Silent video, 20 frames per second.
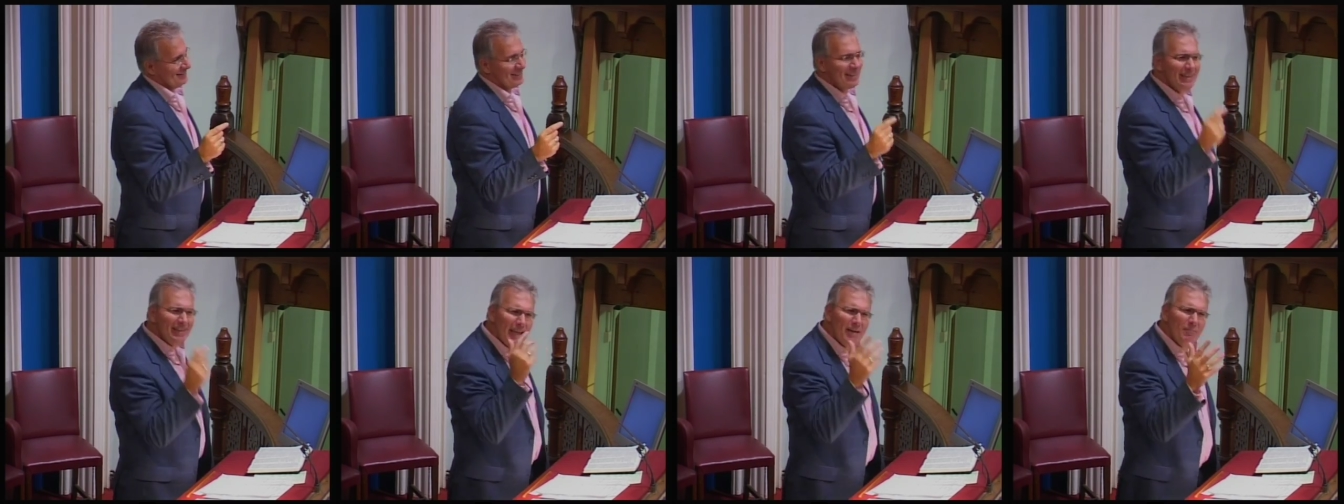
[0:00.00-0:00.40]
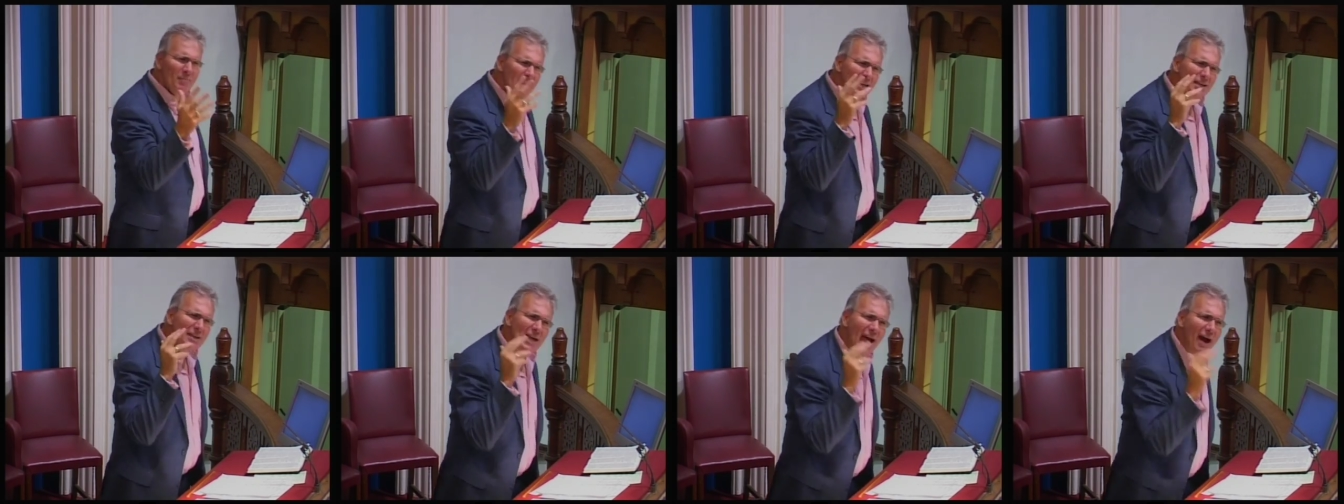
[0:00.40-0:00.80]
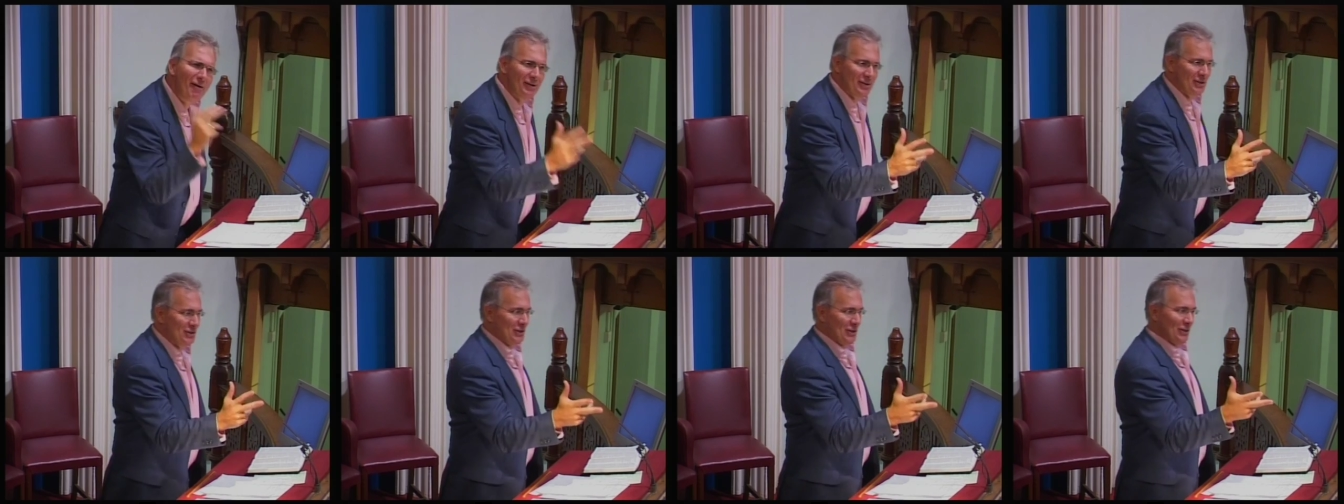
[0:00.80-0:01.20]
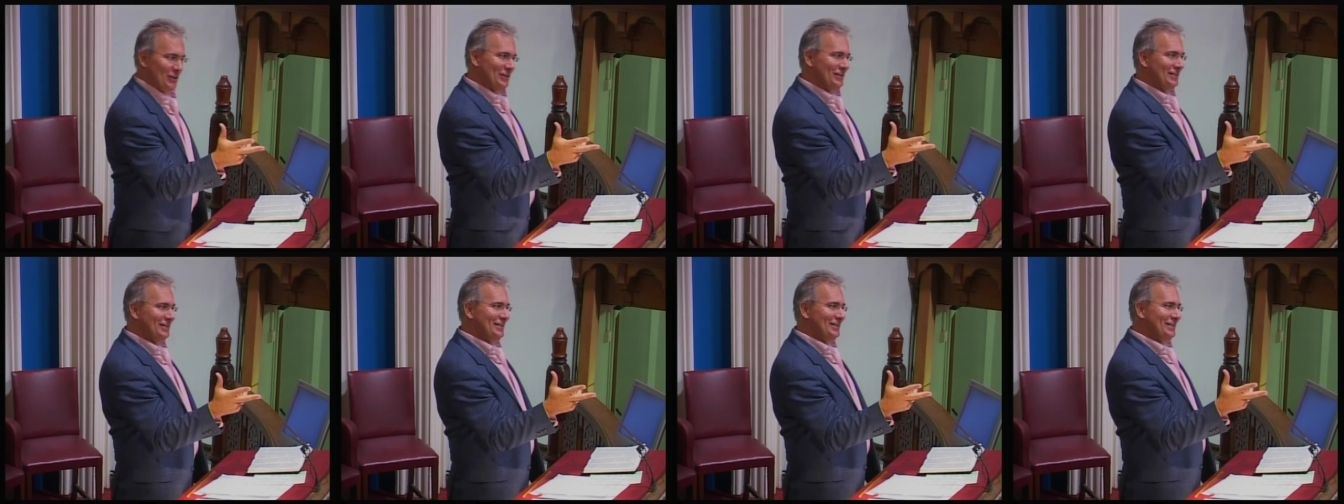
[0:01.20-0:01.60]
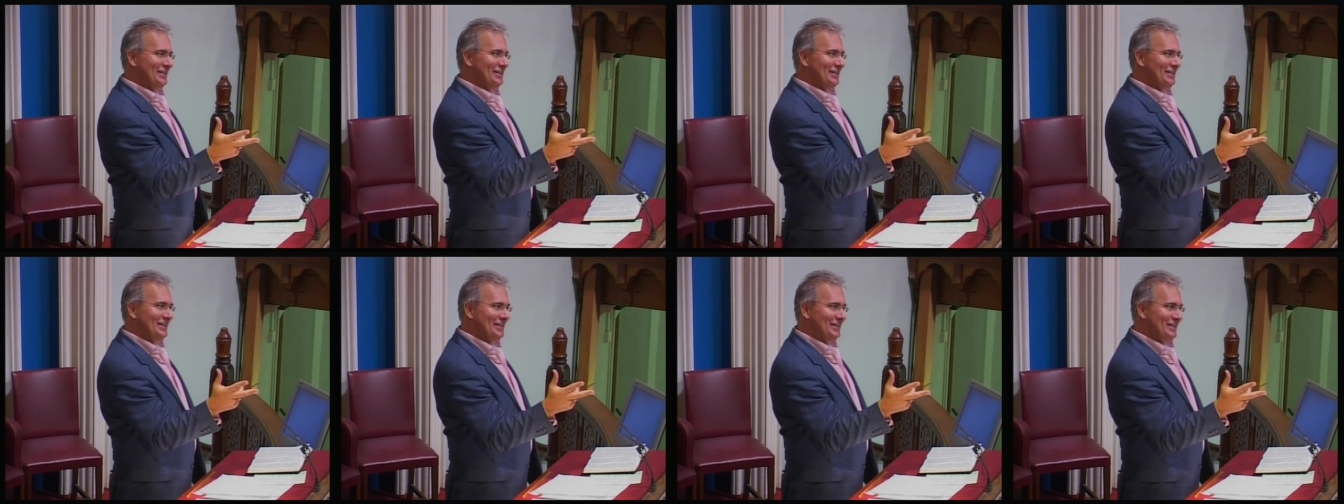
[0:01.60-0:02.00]
Let me encourage you.
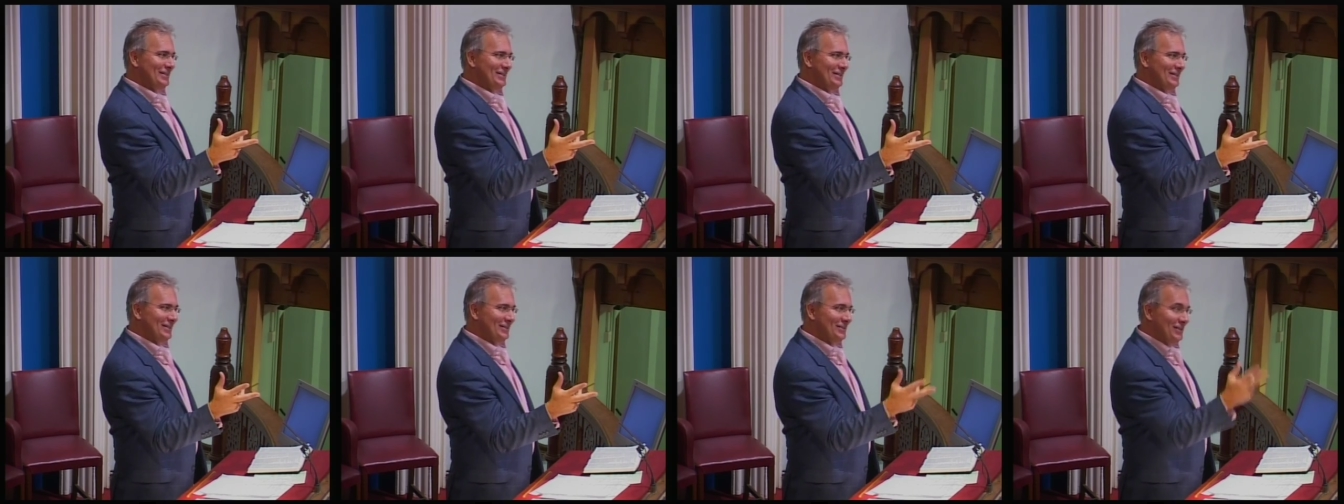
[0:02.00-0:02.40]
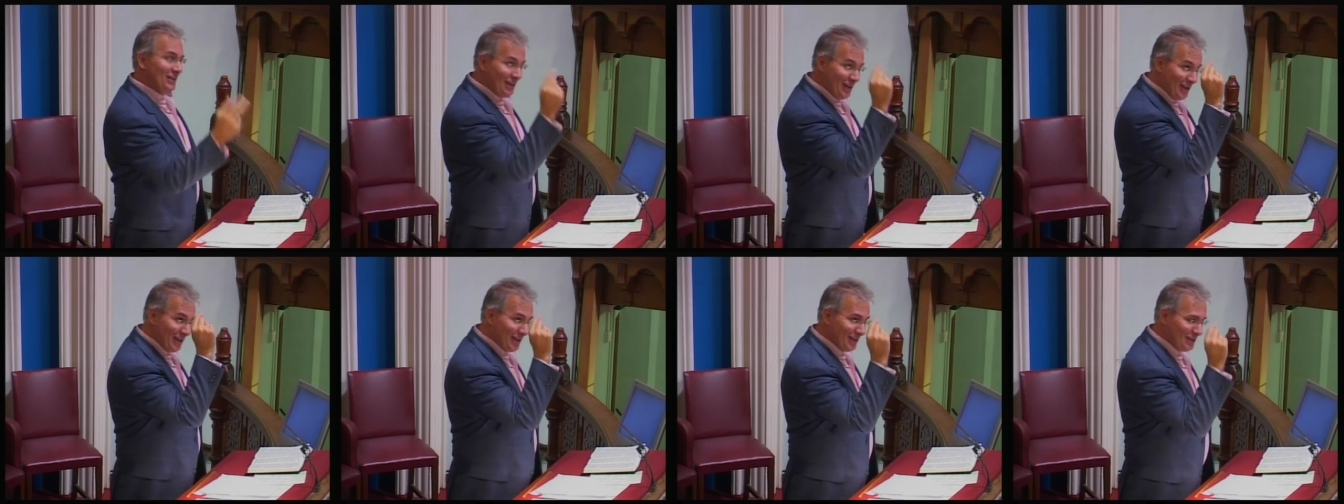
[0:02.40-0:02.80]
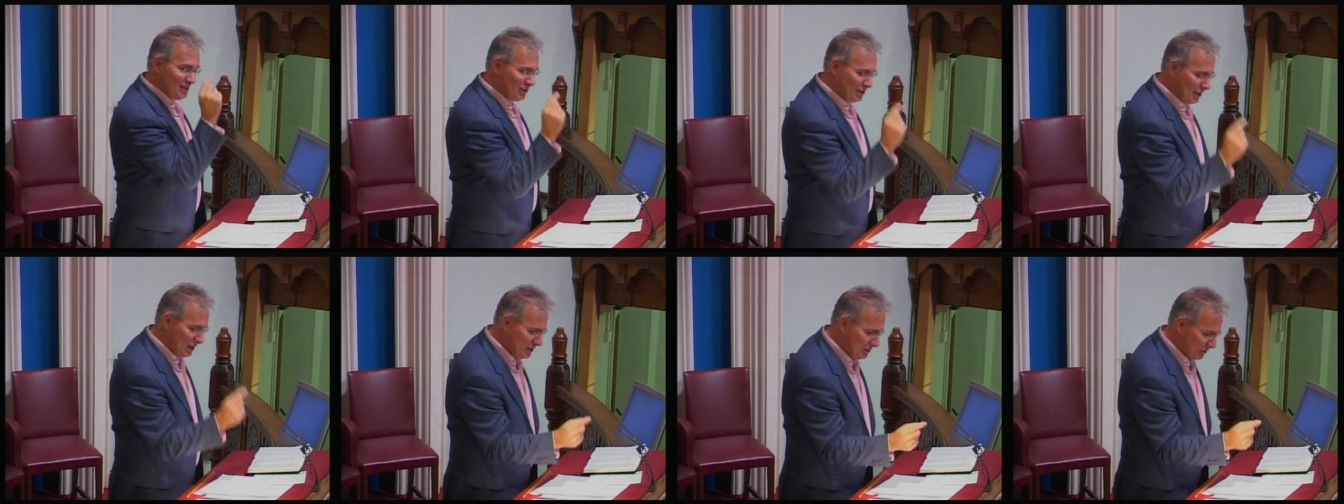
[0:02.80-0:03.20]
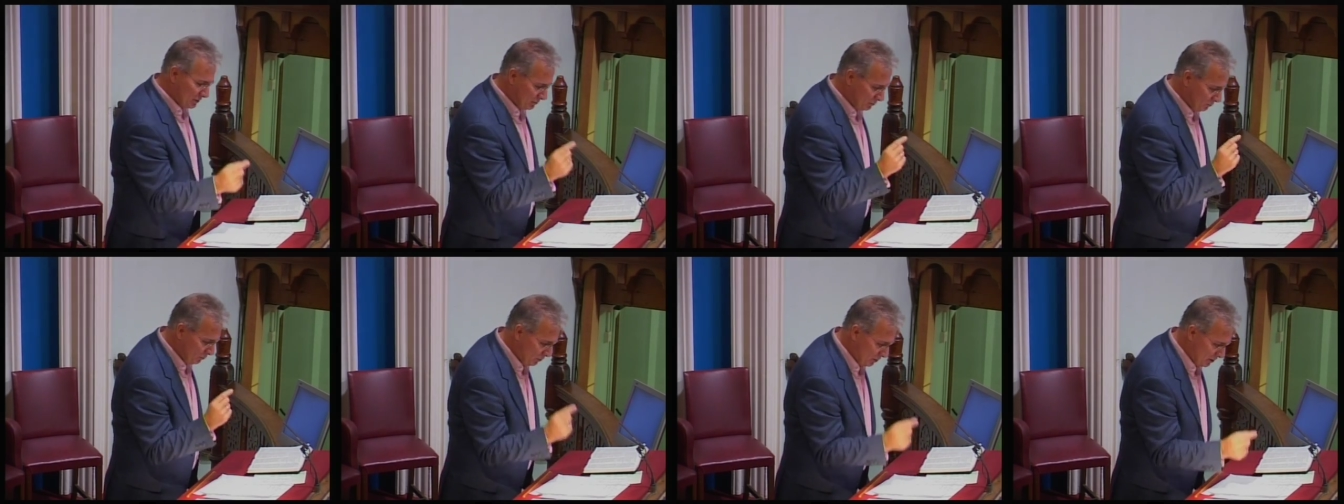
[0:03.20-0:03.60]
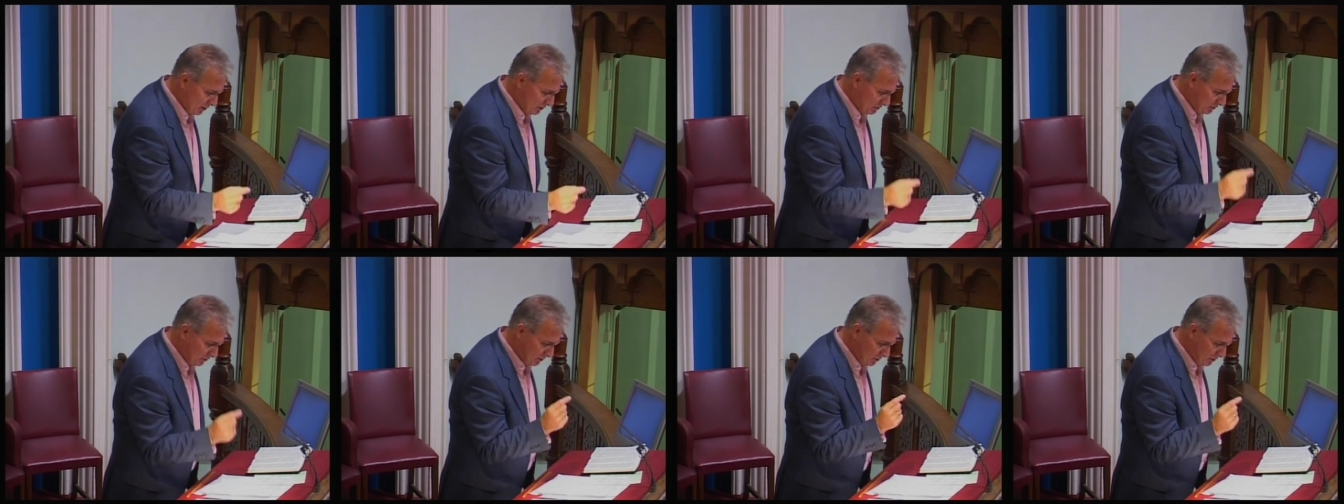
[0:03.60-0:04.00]
to hear Jesus'
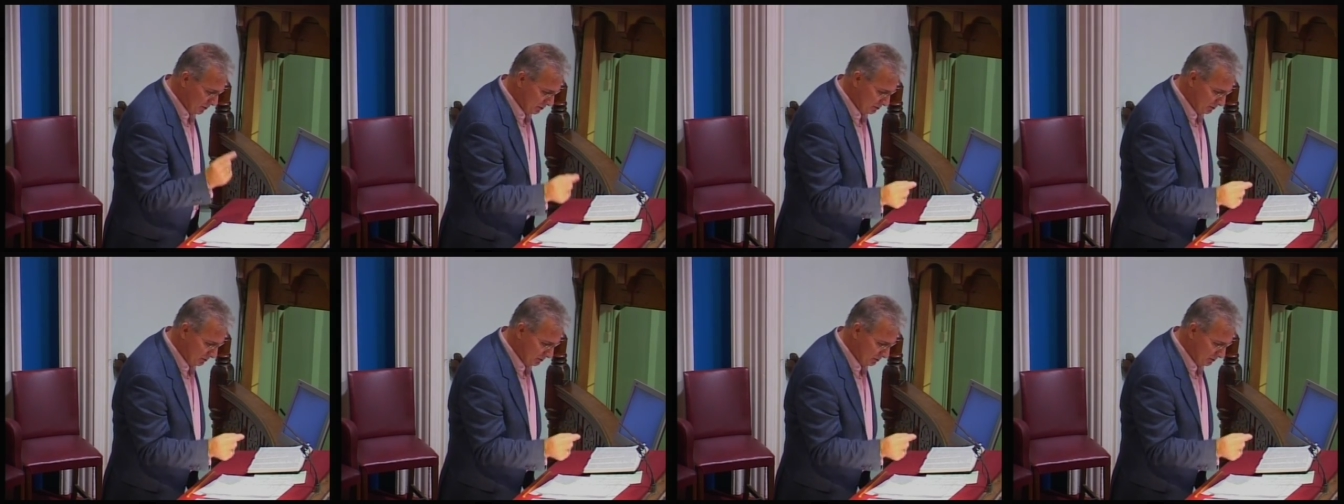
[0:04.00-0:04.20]
word to you